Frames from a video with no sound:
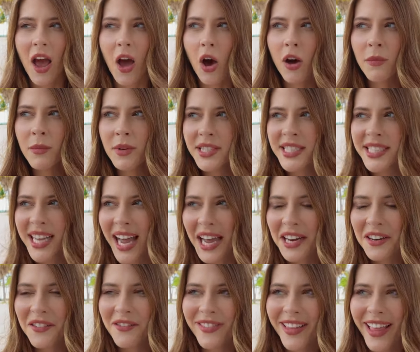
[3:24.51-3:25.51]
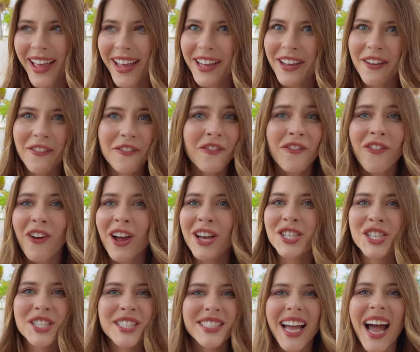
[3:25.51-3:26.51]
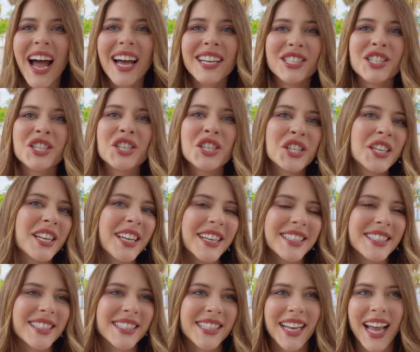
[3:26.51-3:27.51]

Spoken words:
almost kind of like fresh satin sheets.